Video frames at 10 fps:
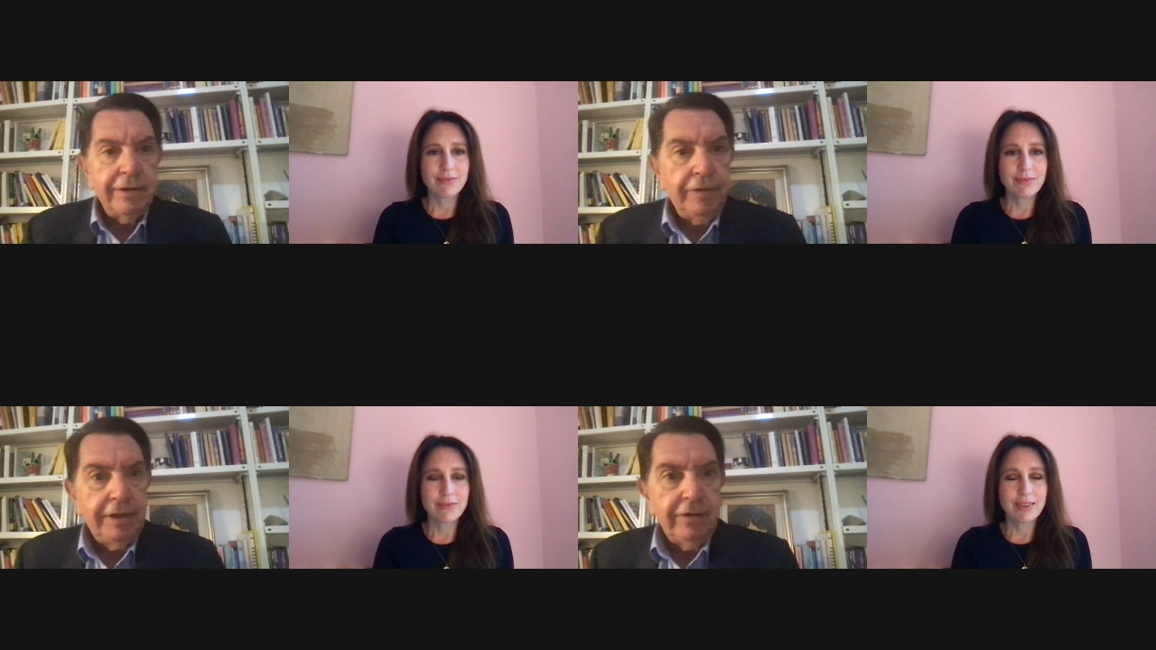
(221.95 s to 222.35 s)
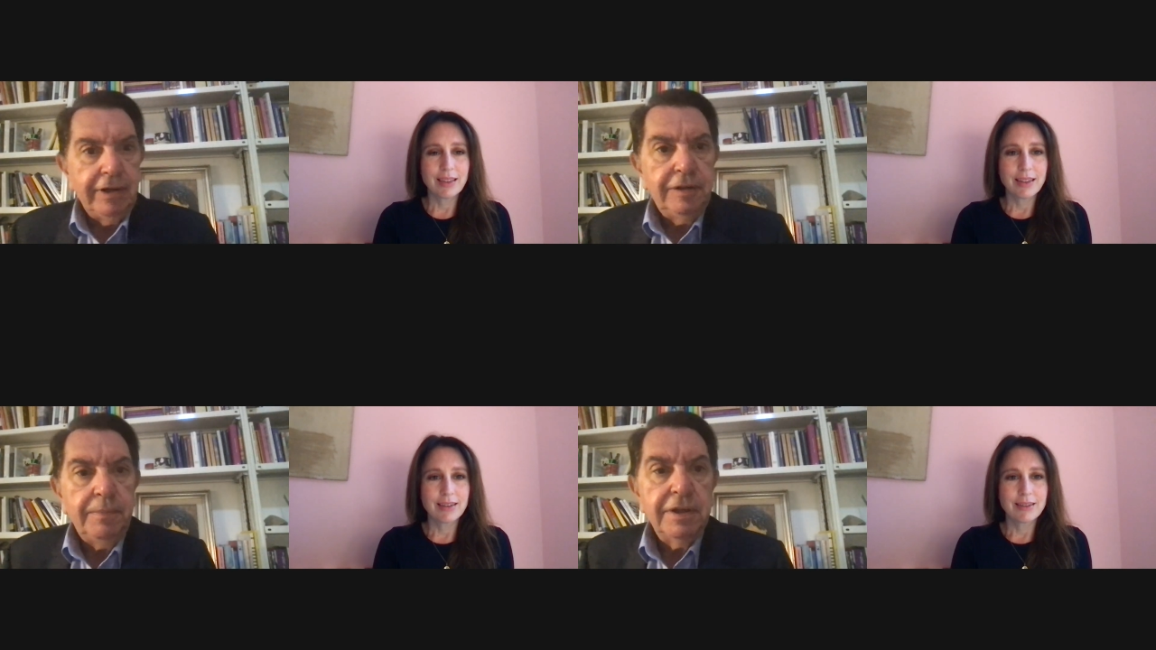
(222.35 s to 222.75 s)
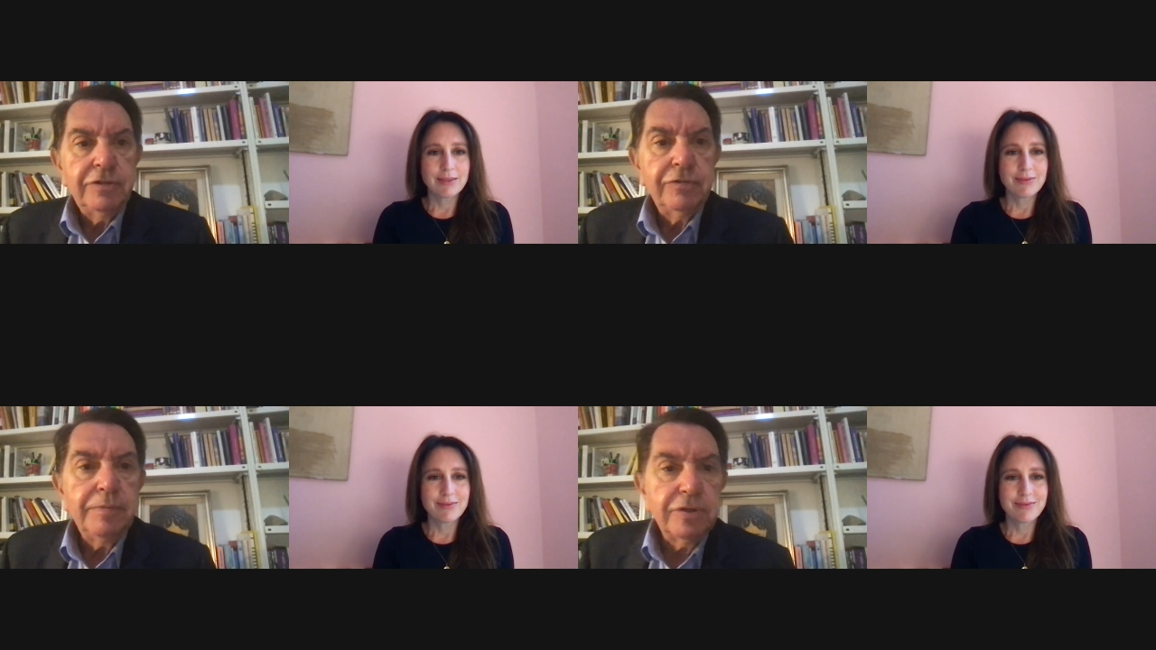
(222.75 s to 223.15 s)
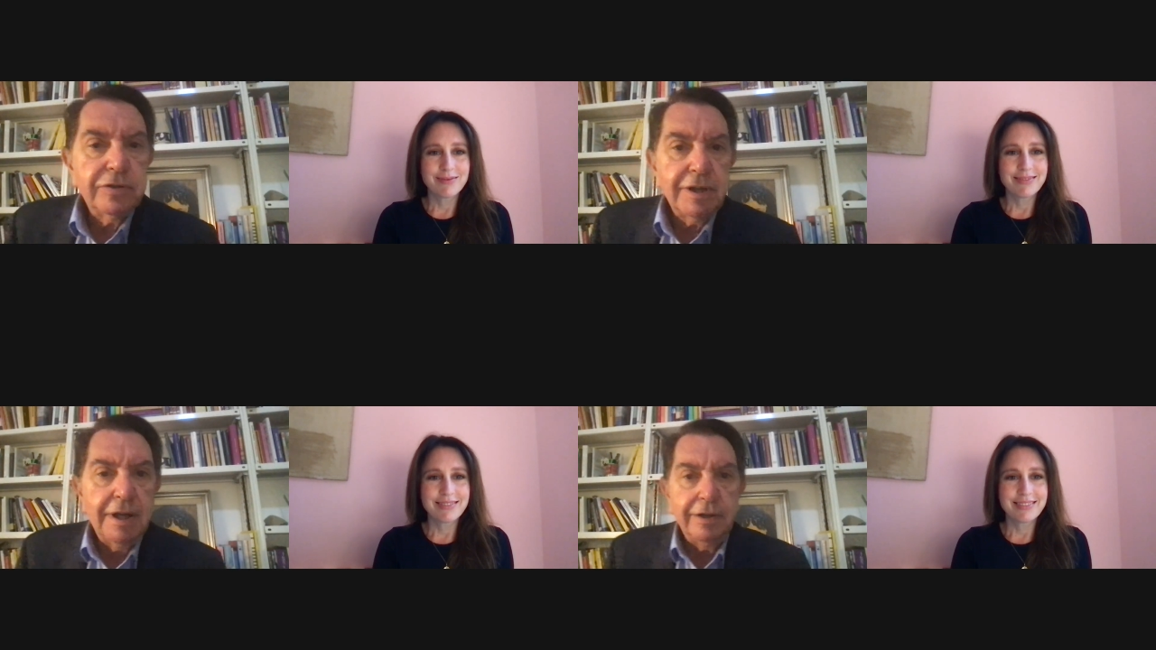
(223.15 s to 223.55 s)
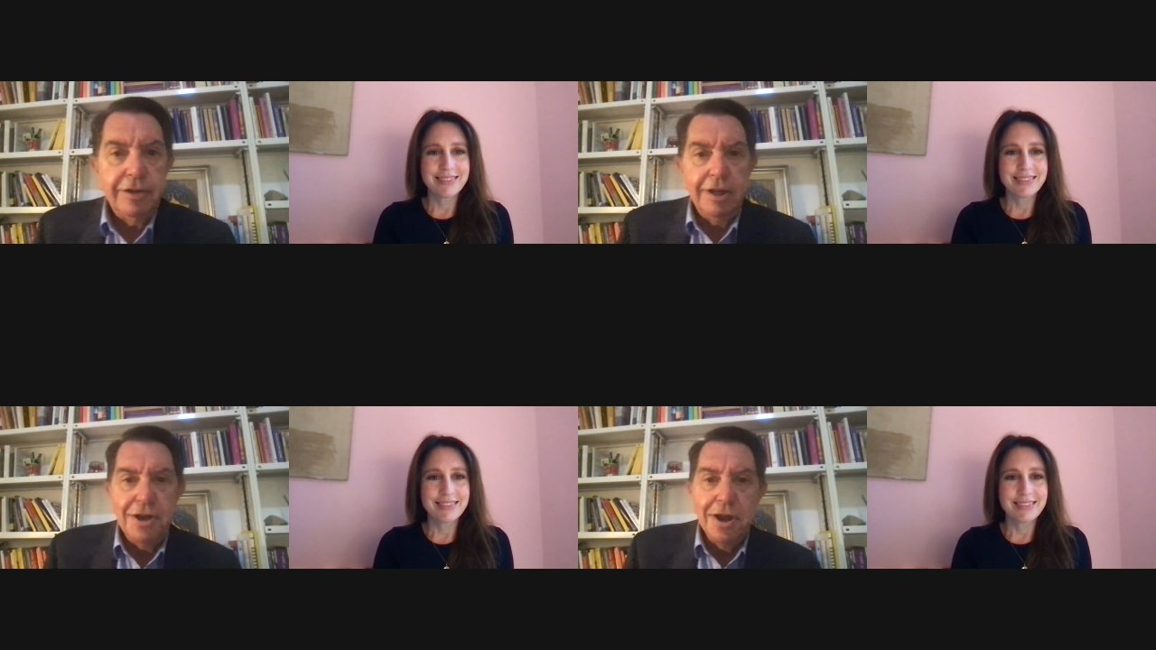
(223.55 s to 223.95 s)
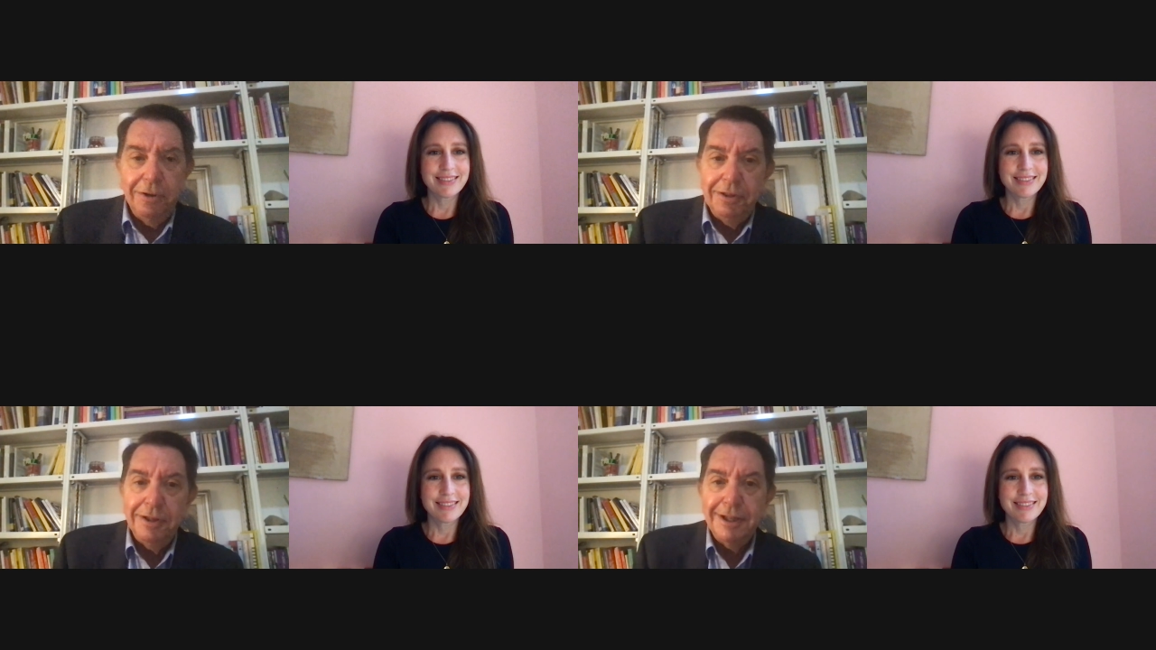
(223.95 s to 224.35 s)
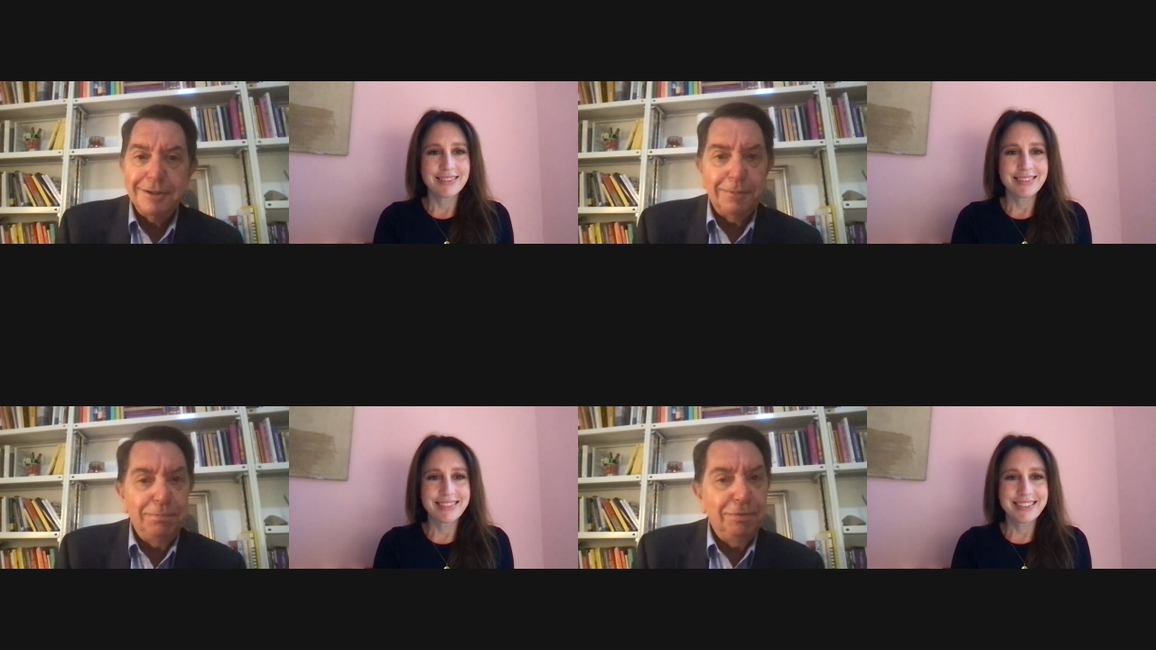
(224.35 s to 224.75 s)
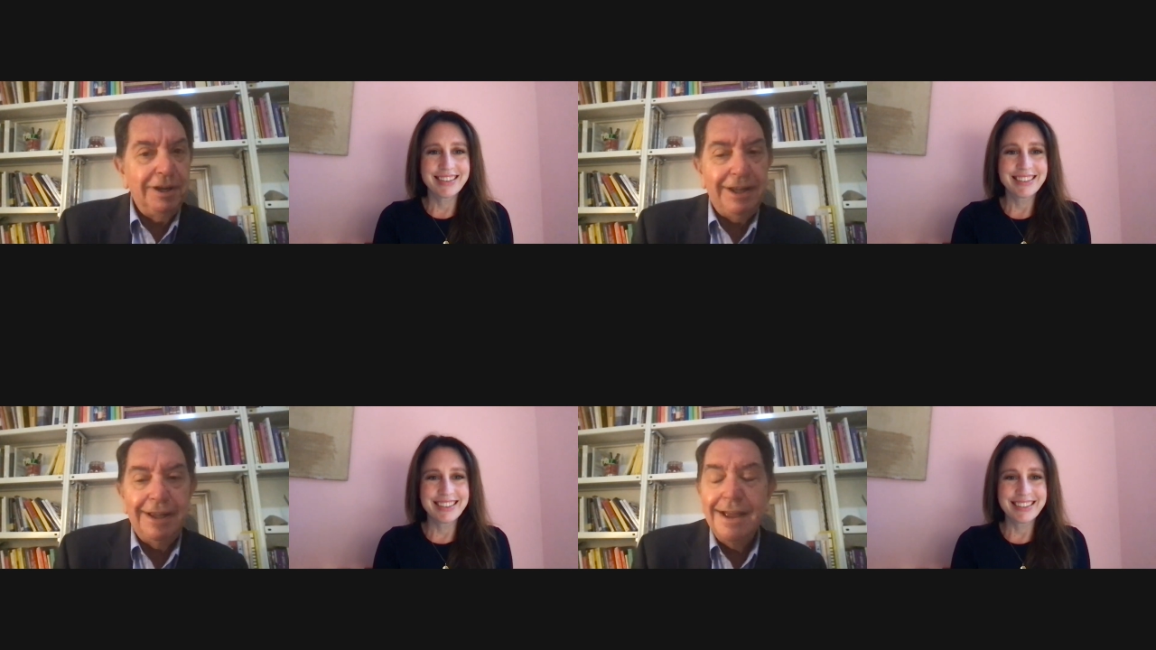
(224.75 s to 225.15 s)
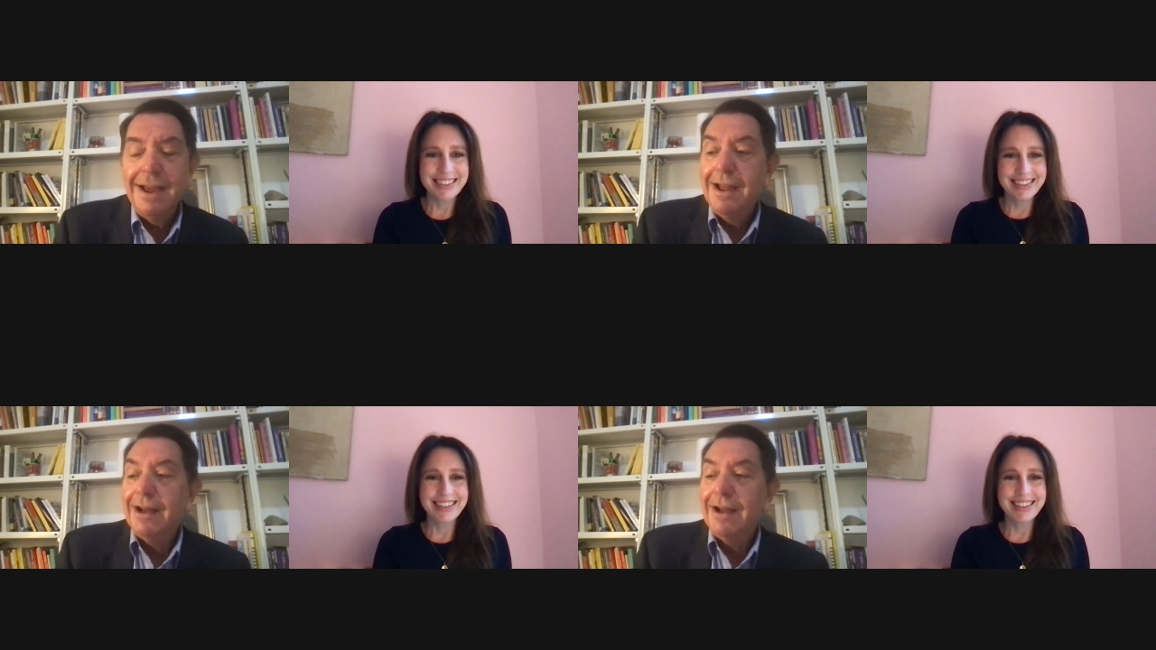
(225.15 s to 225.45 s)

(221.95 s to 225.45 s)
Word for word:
Speaker 1: Now, I don't think you need to be a scripture scholar to know that that's a